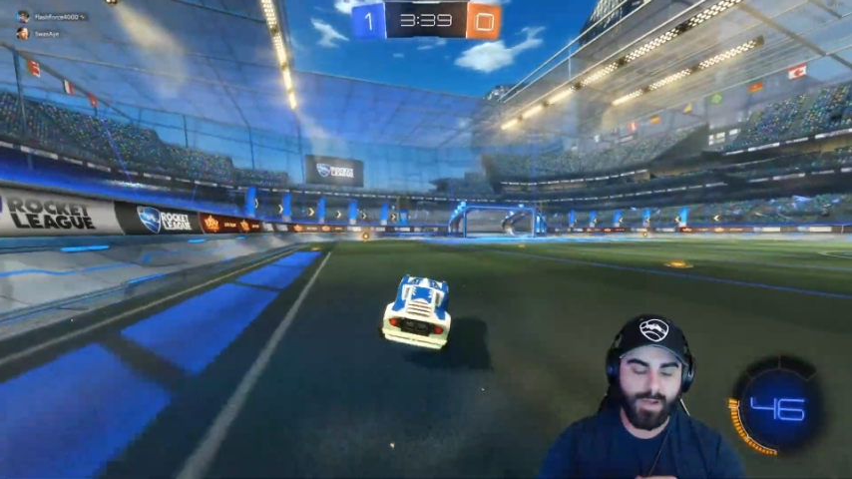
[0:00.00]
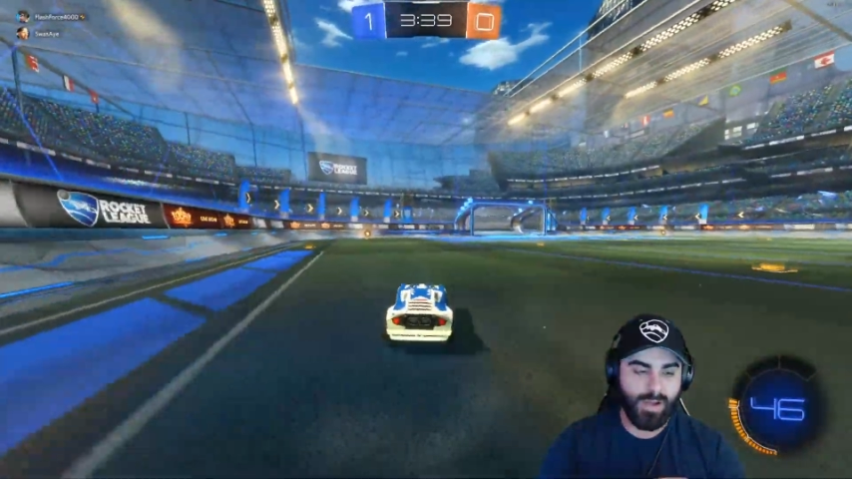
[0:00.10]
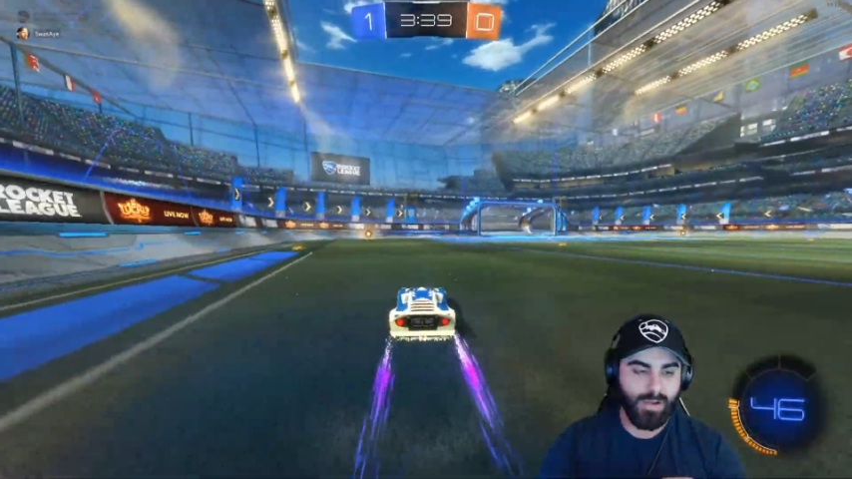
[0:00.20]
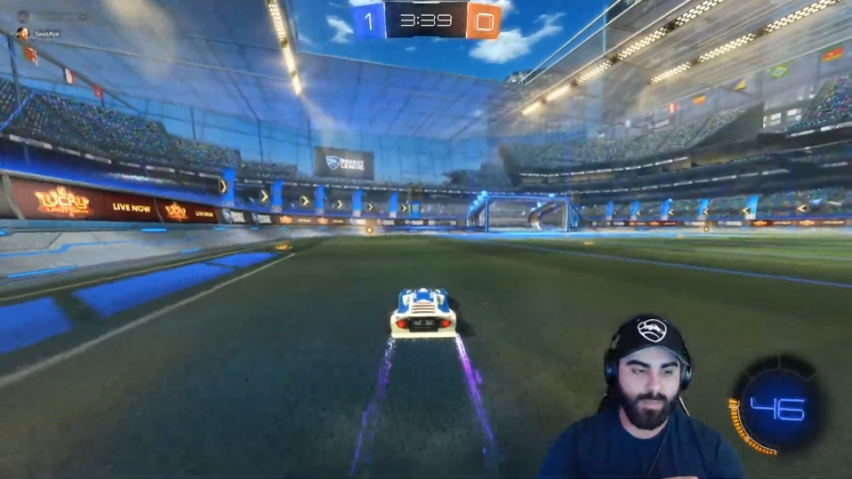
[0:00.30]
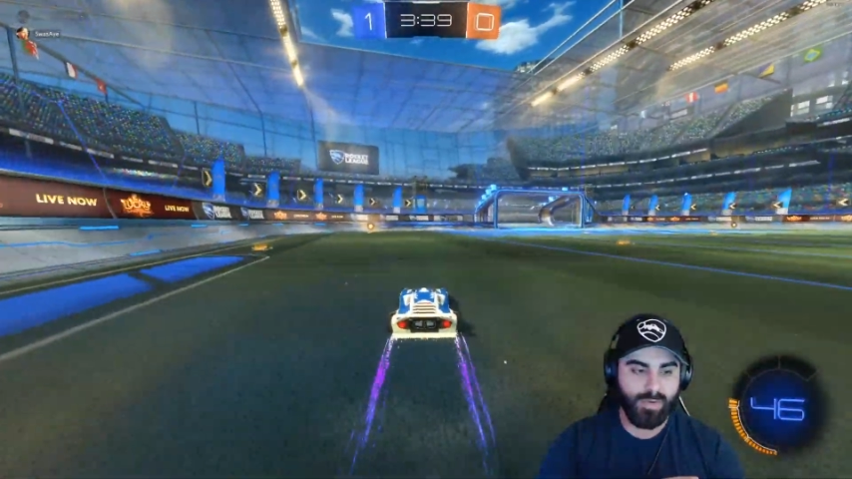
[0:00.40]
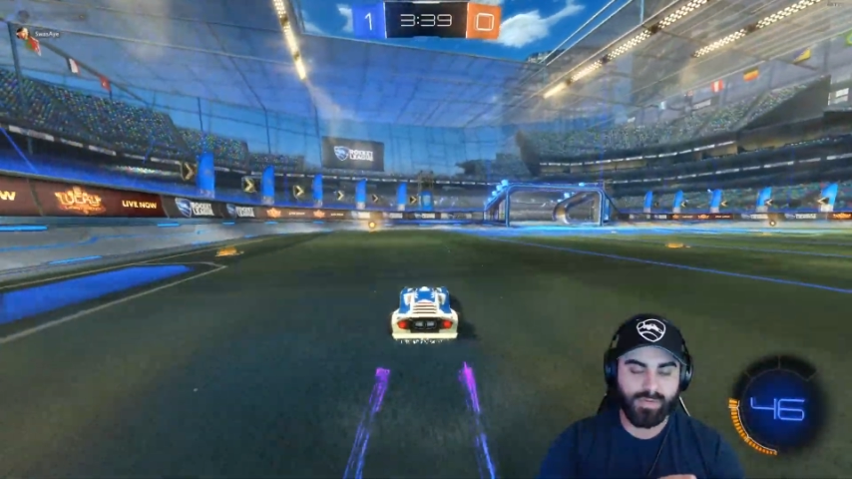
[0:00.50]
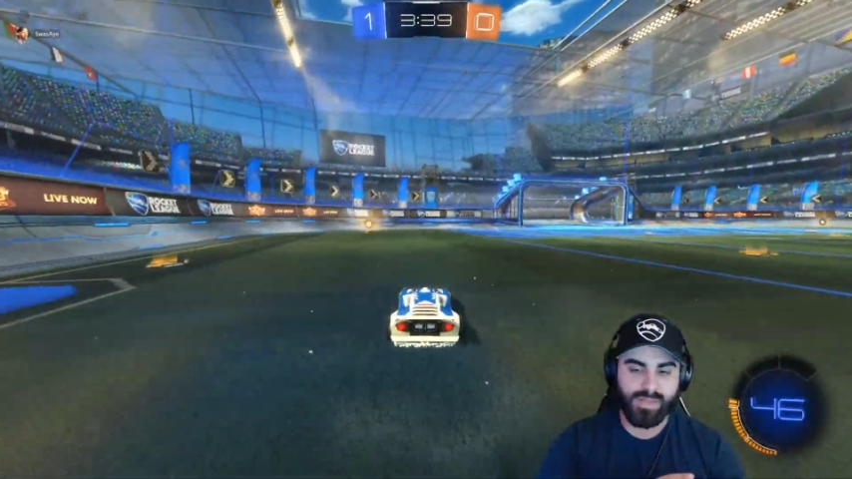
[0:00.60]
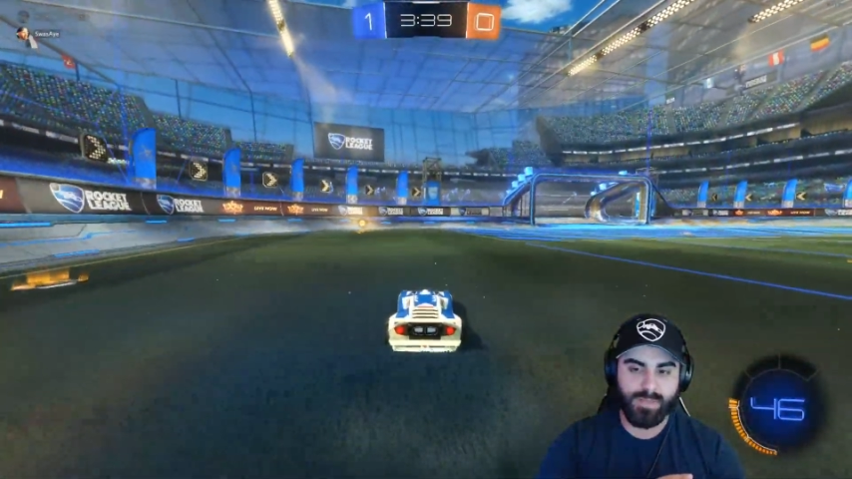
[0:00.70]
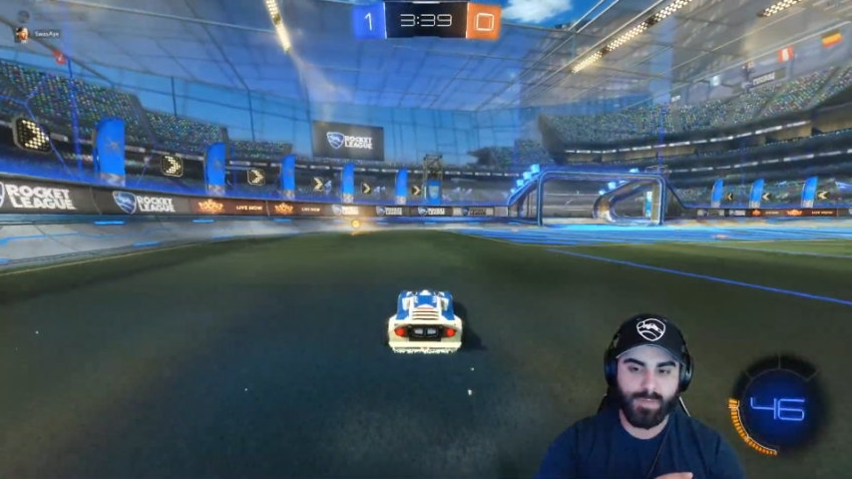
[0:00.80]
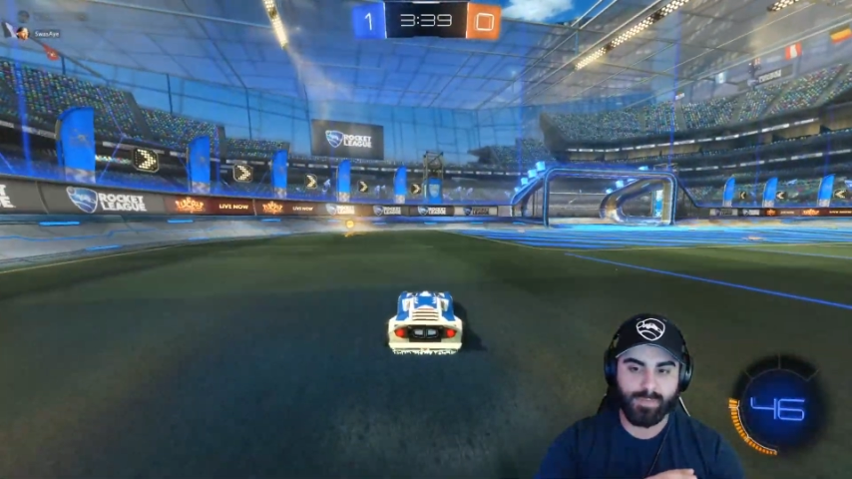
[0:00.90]
One of those
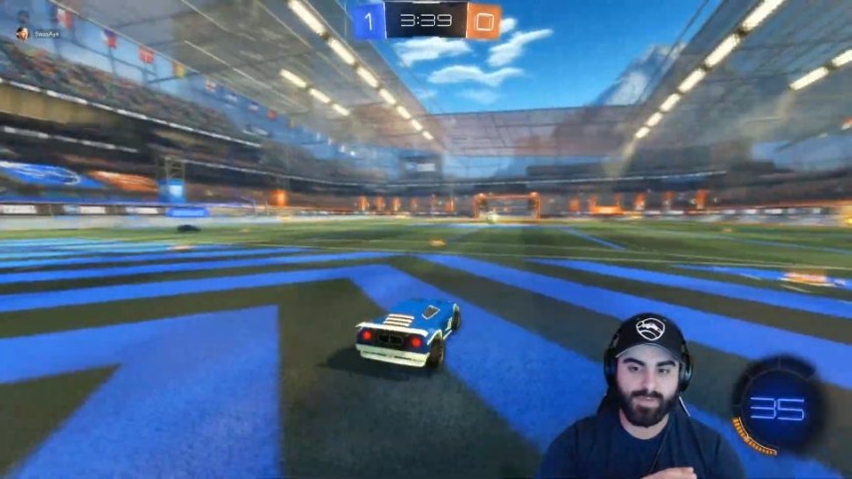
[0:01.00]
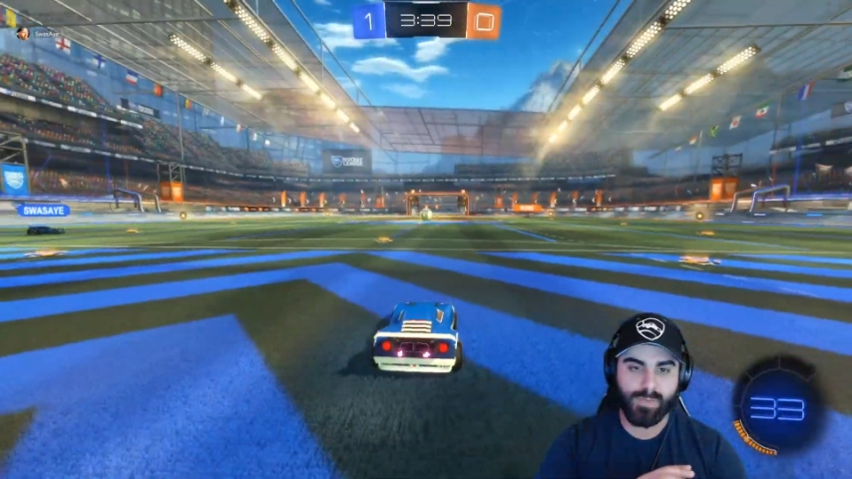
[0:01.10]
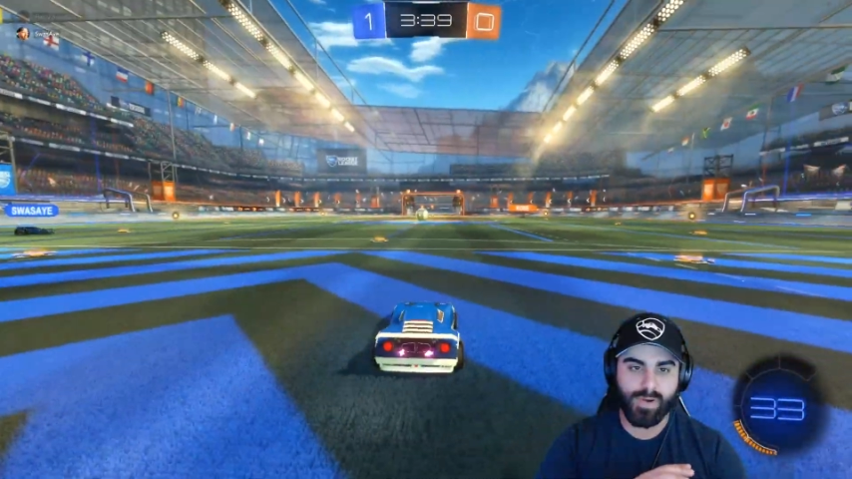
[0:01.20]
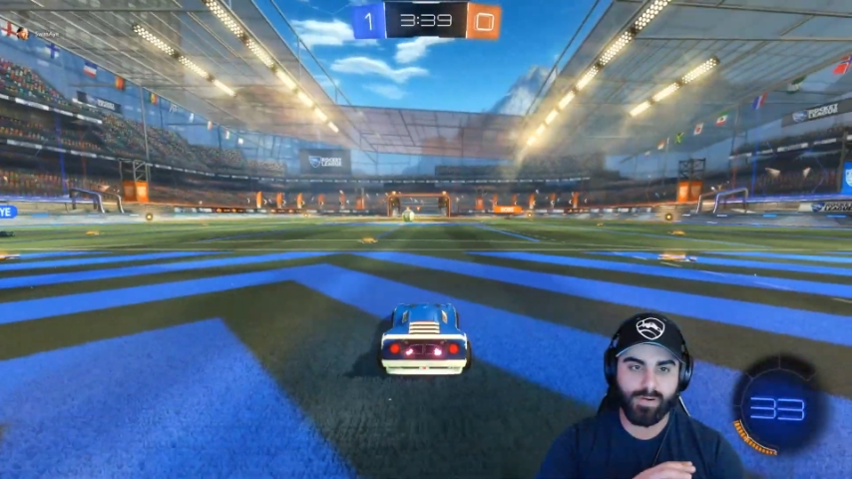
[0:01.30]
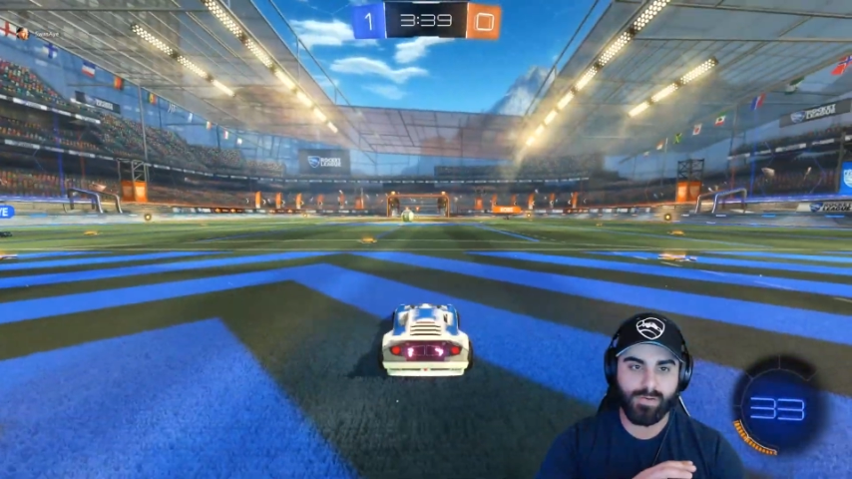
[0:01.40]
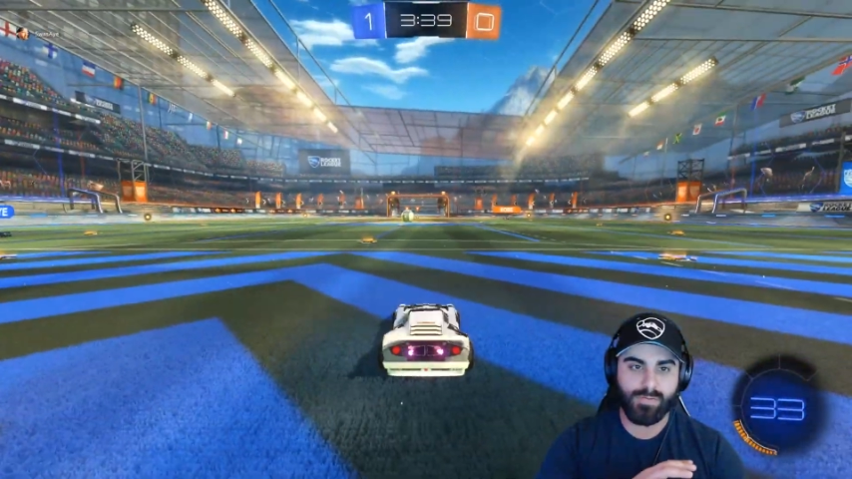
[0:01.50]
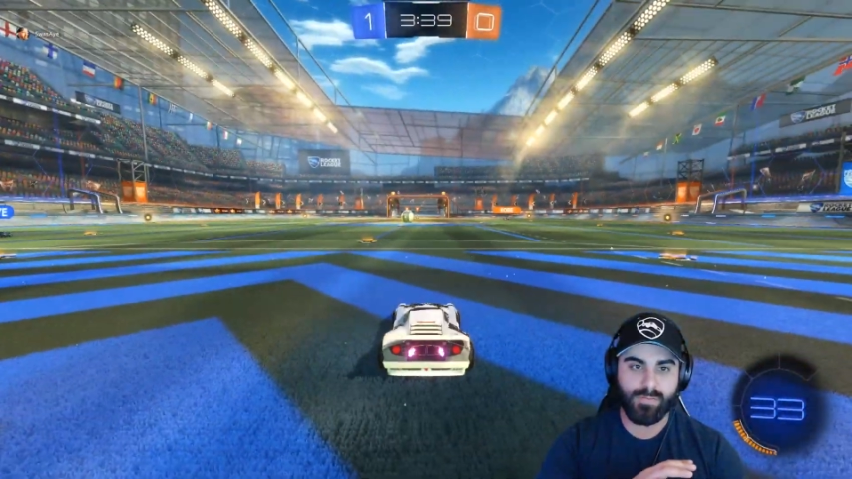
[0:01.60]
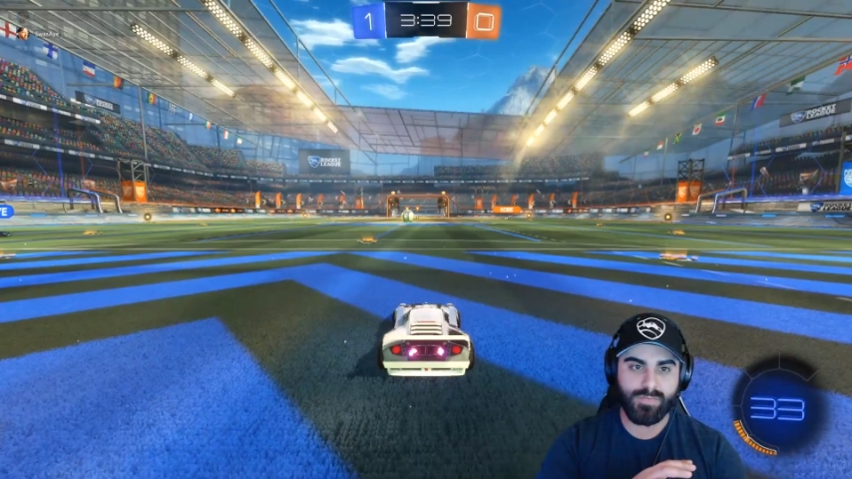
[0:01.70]
key moments where